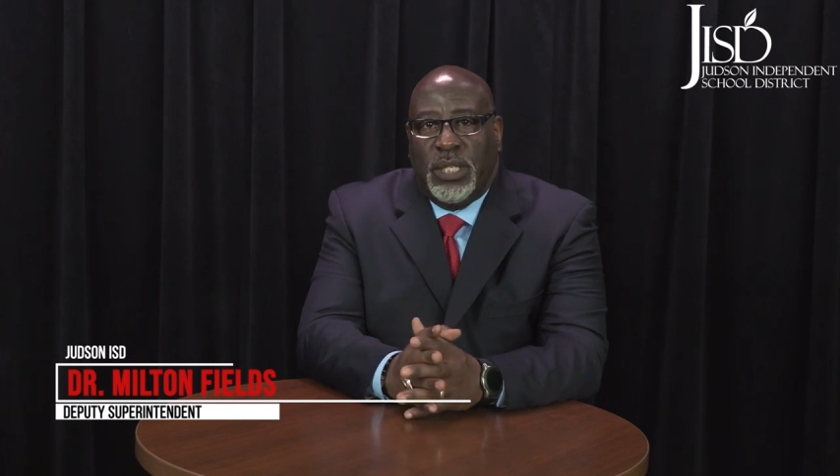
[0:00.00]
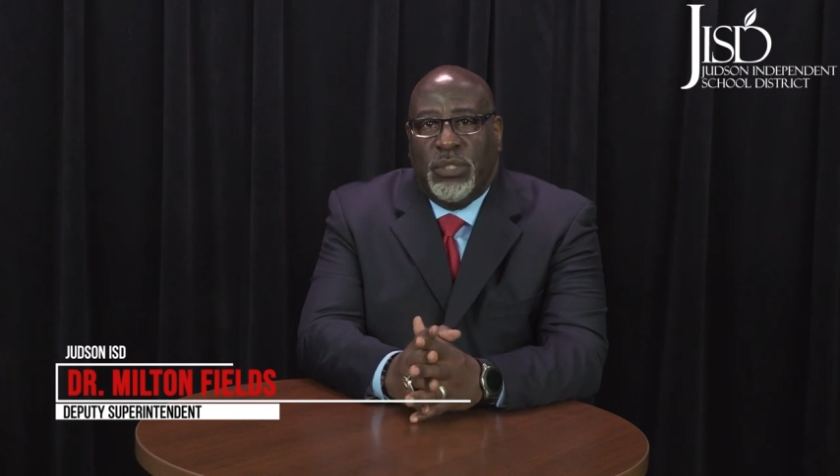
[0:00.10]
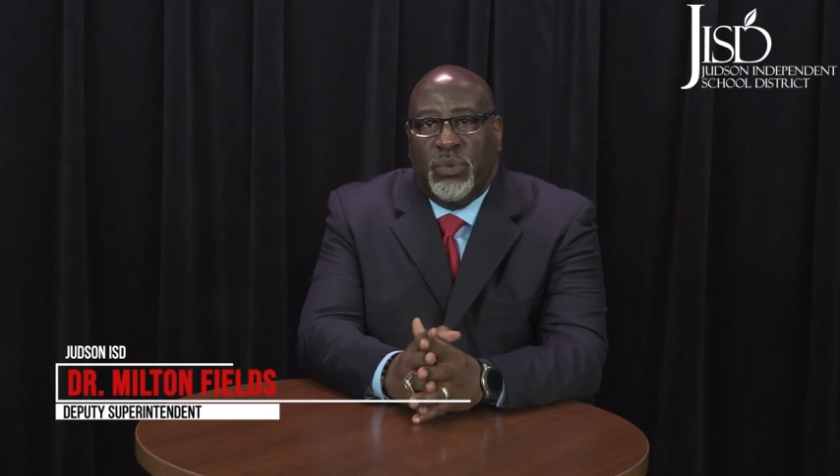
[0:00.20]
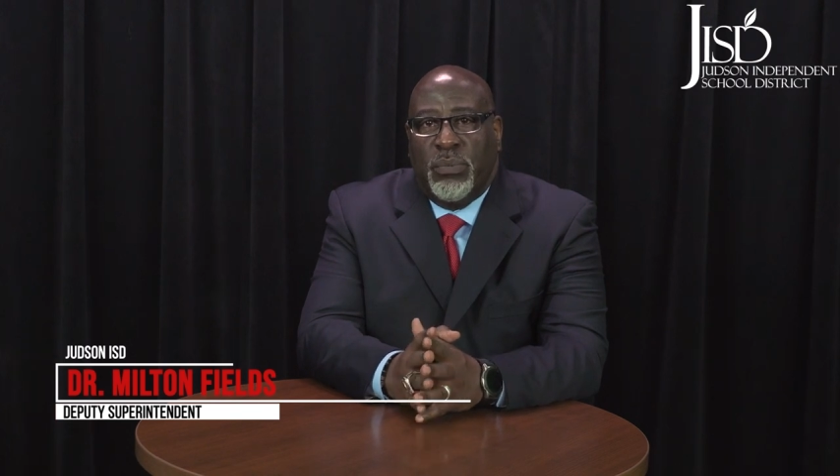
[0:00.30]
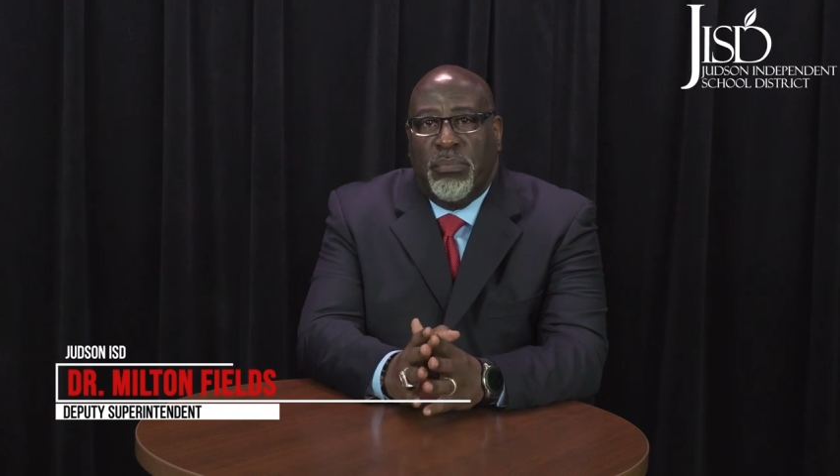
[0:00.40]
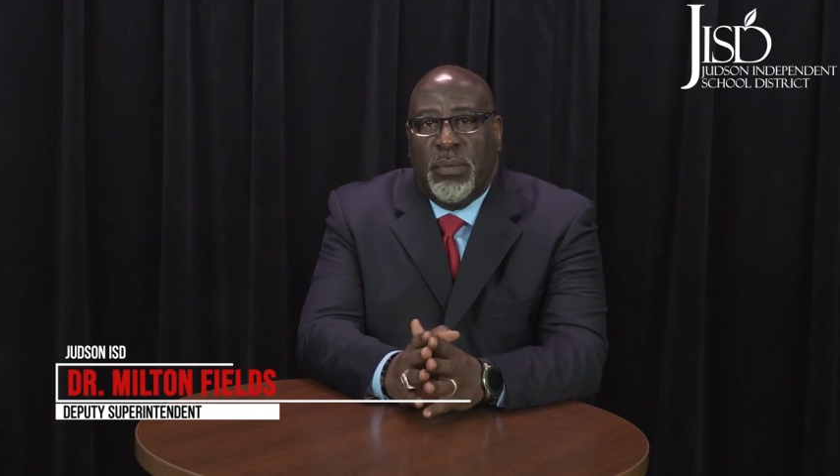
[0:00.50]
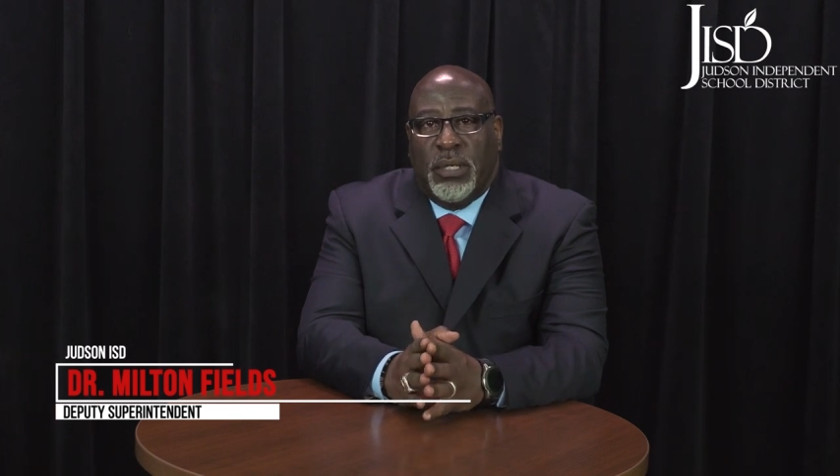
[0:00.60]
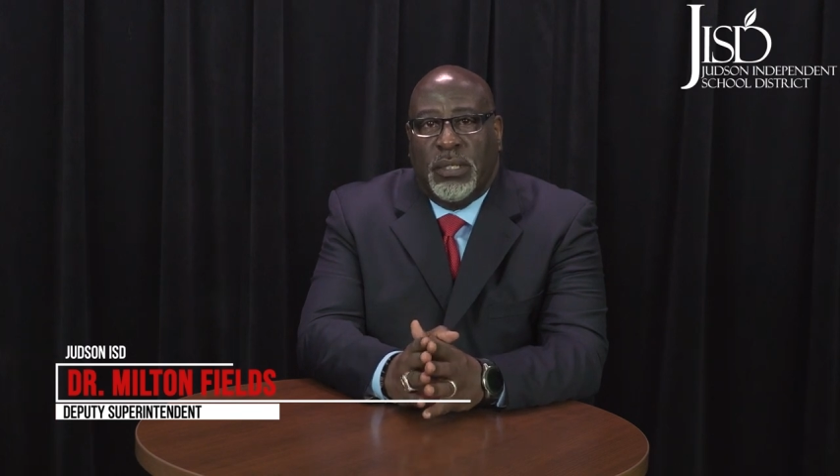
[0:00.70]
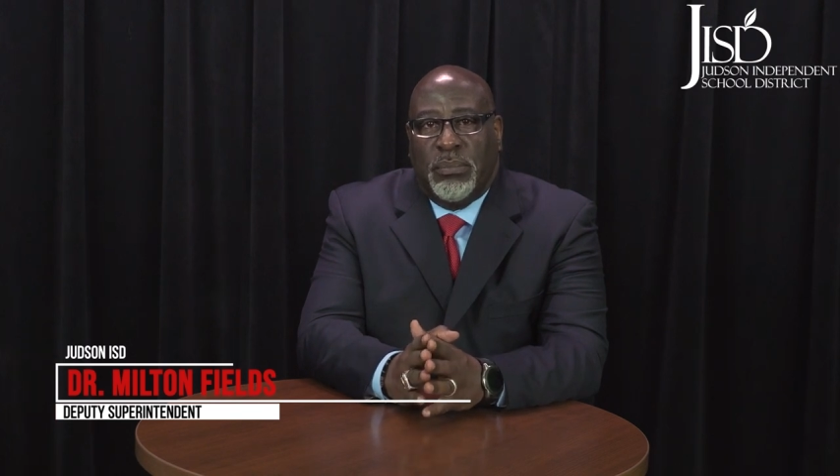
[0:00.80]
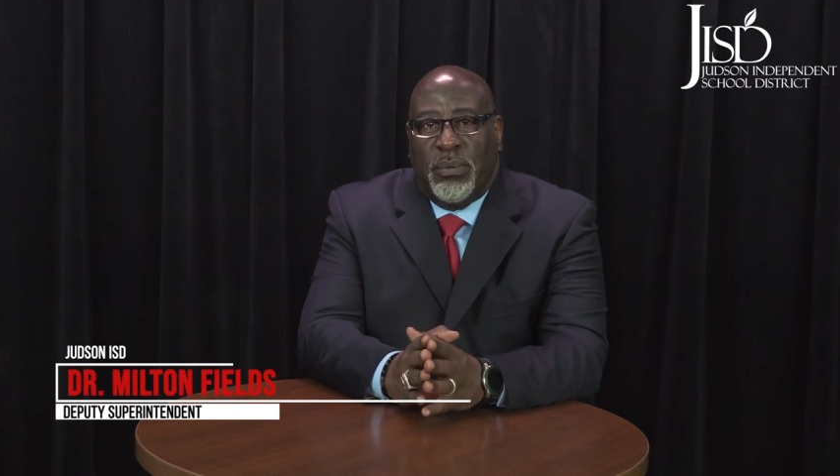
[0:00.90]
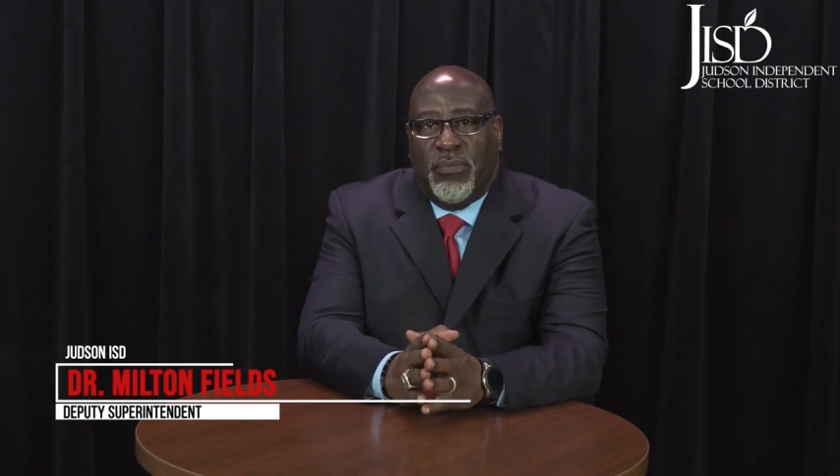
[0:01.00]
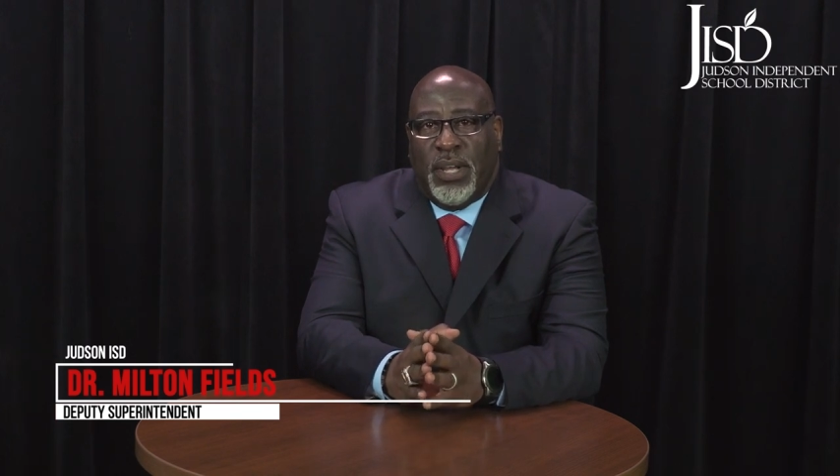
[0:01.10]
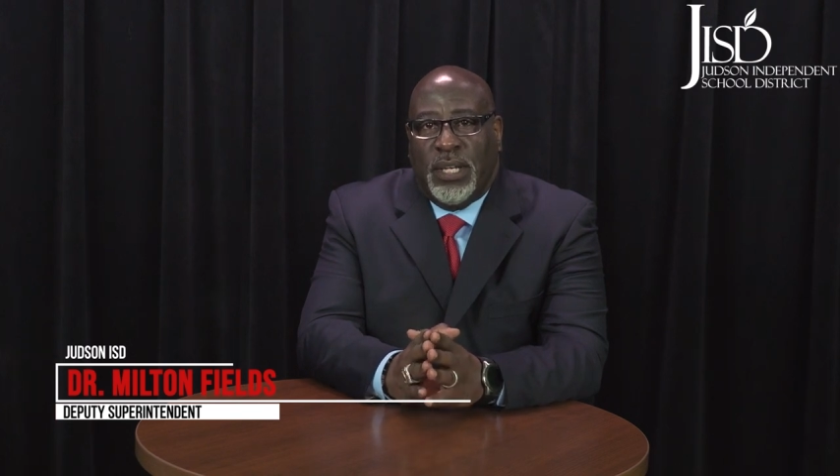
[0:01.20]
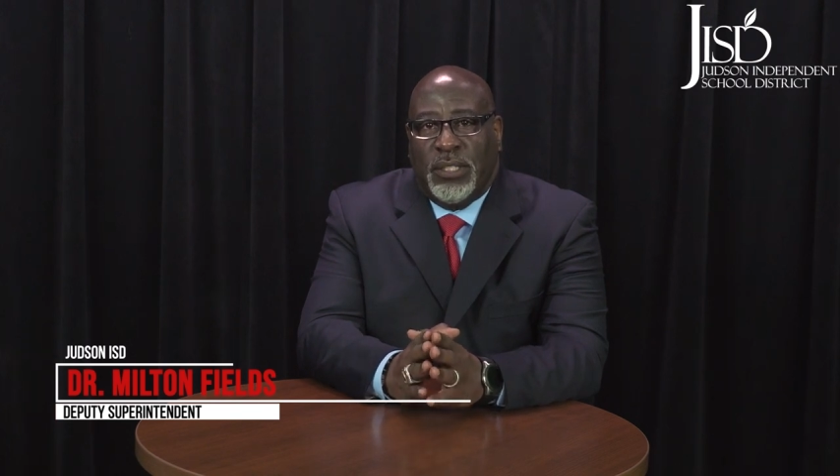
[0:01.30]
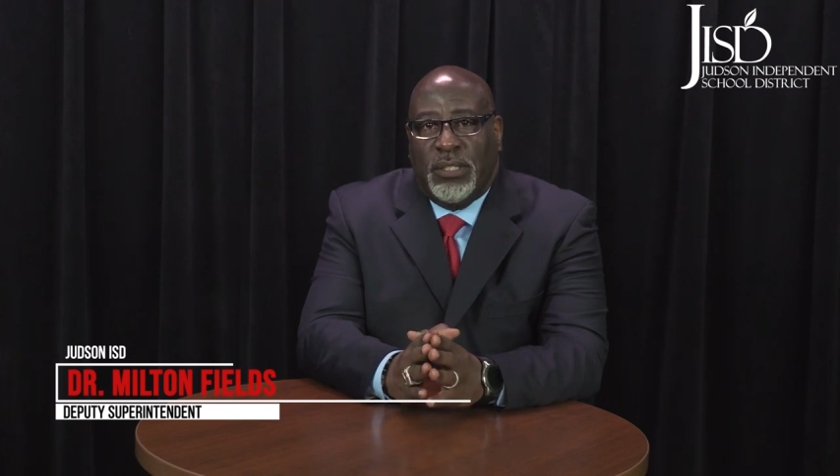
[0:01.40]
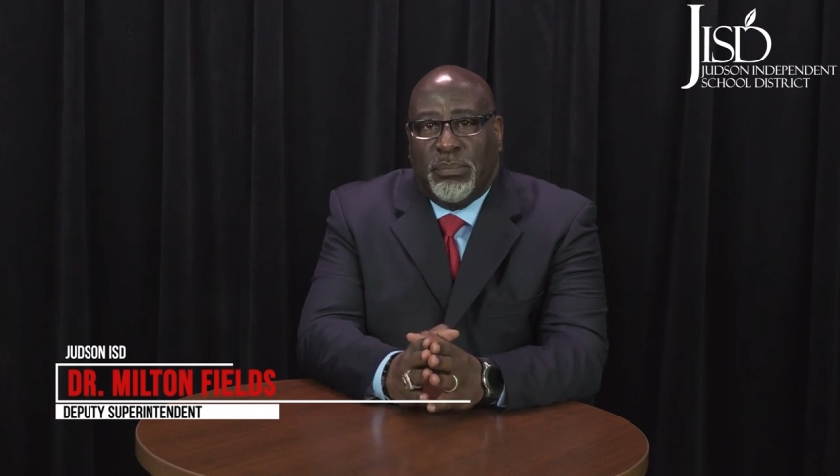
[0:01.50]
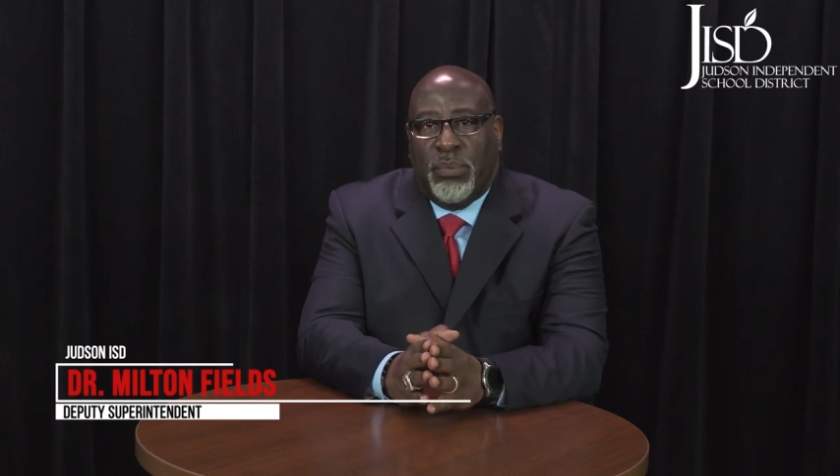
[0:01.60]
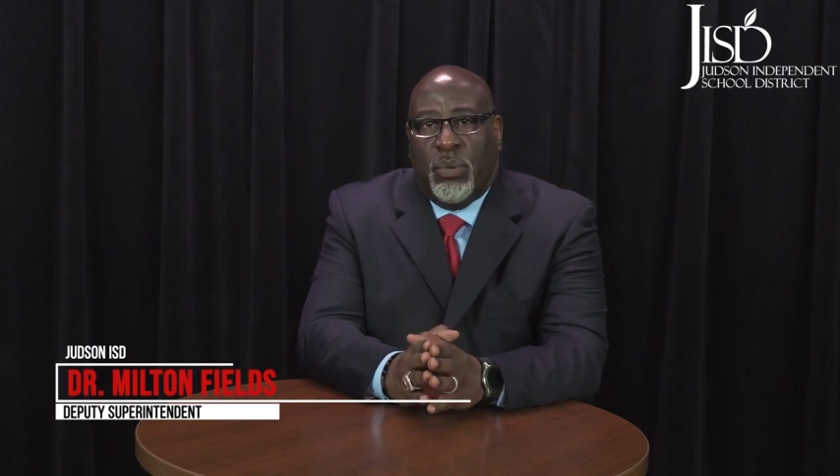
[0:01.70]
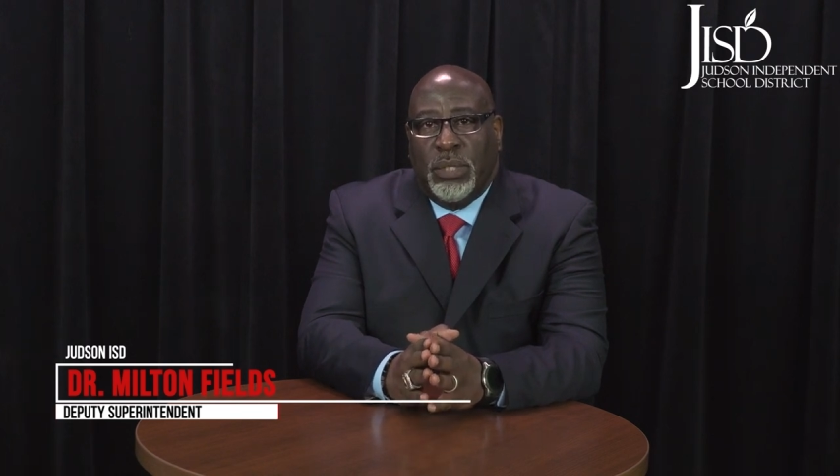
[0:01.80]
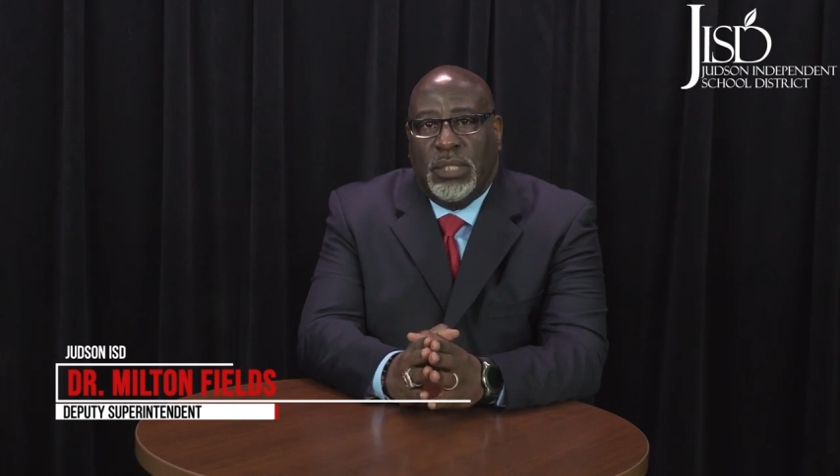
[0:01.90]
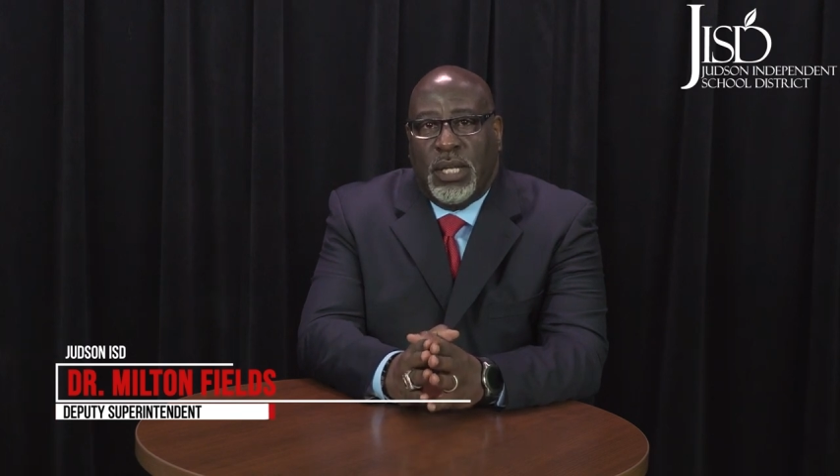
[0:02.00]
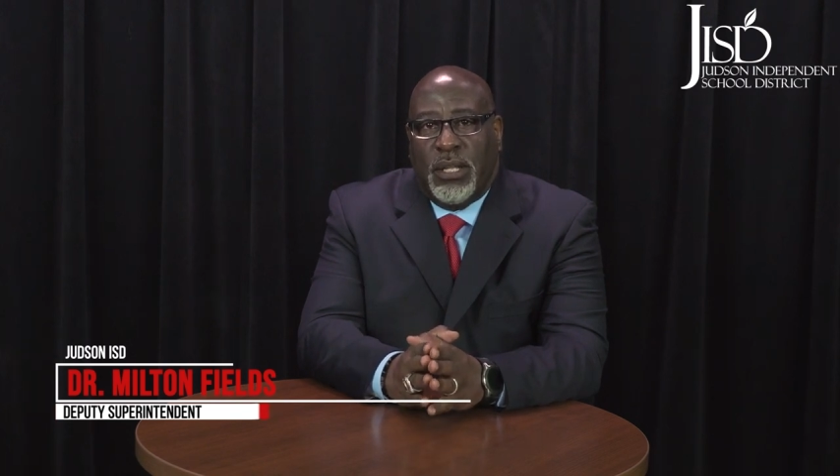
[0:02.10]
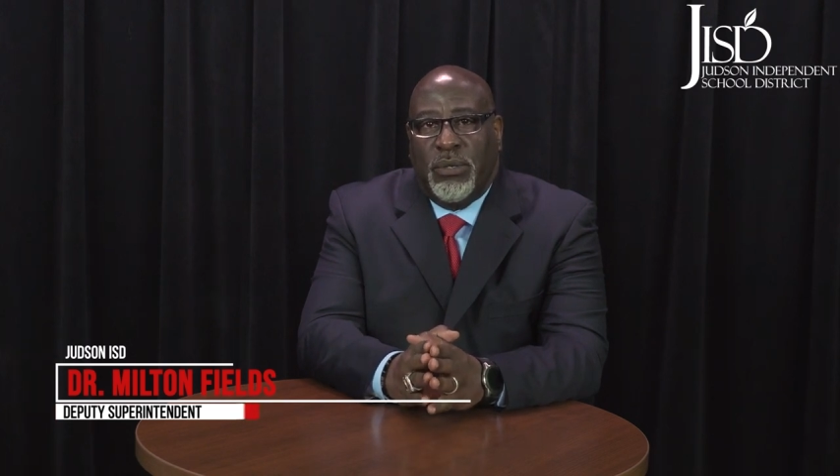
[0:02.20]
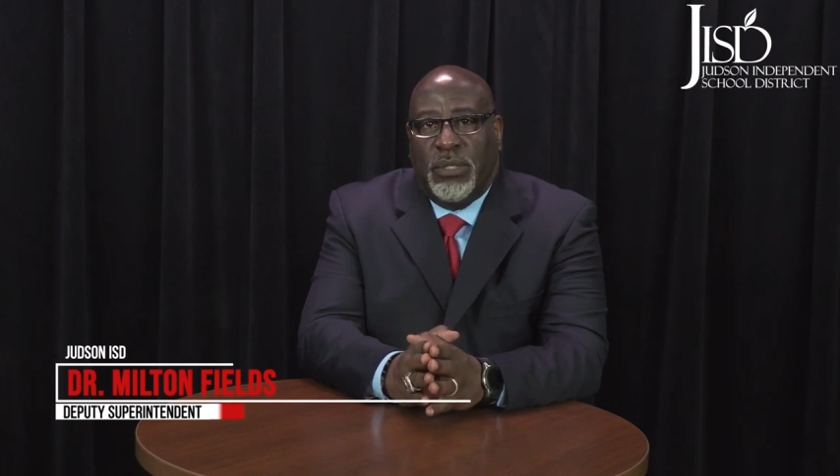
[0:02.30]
instrumental in providing support to other